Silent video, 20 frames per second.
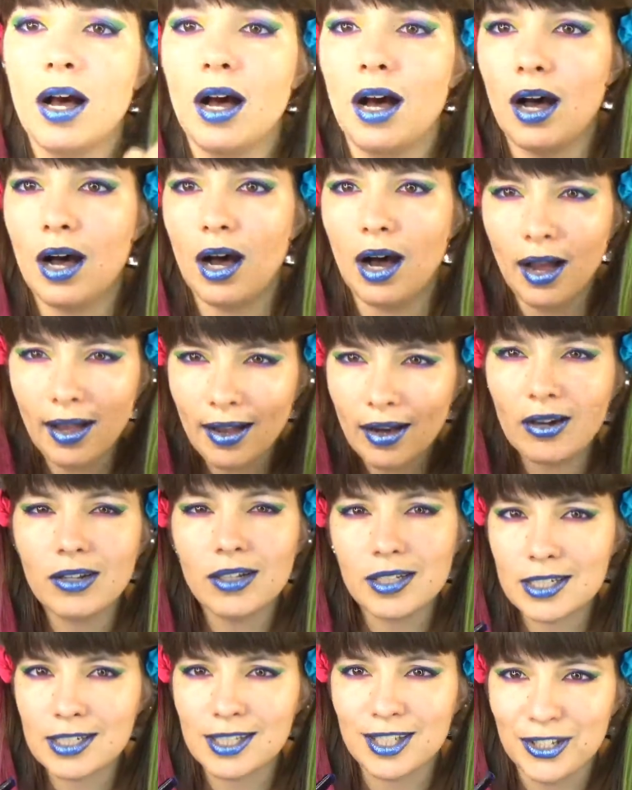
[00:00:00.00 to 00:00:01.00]
I
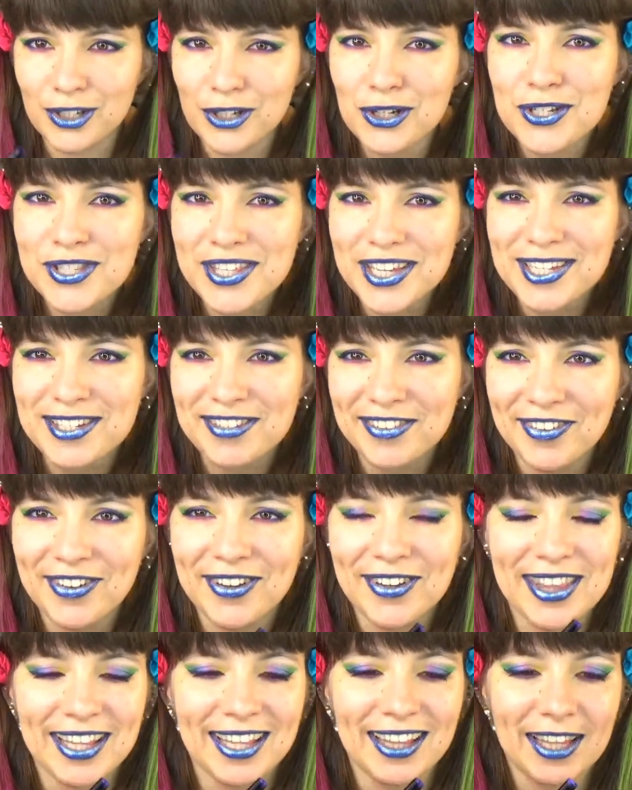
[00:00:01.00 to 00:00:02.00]
honestly use this
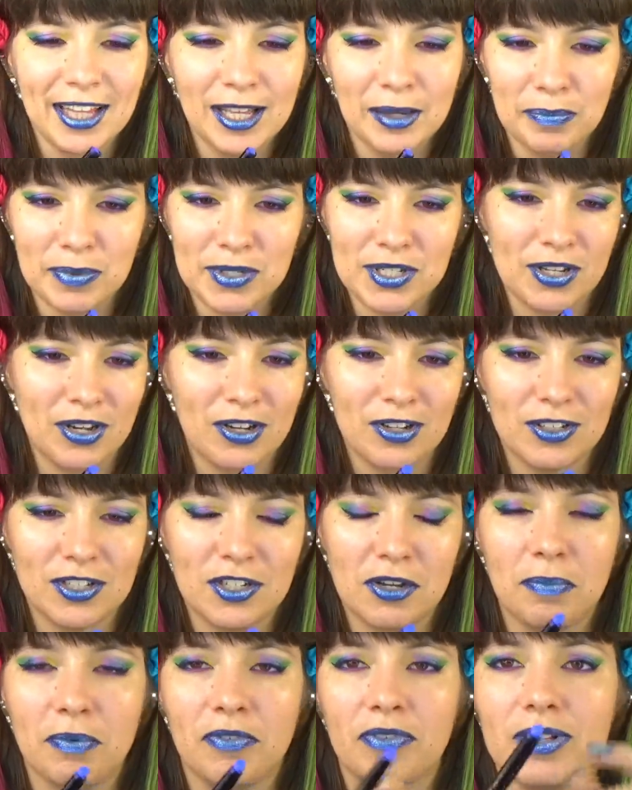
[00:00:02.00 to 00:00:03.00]
for the lips on
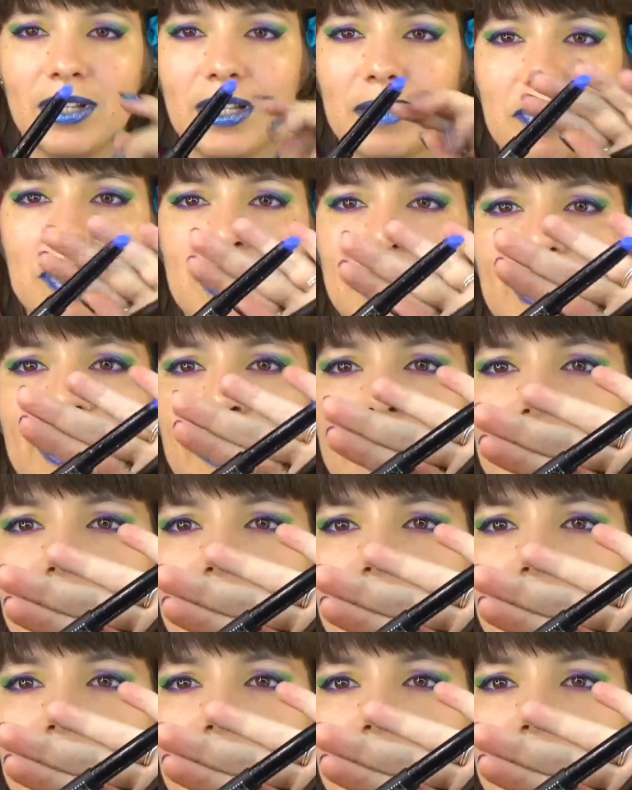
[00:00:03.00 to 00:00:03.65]
top of a lipstick.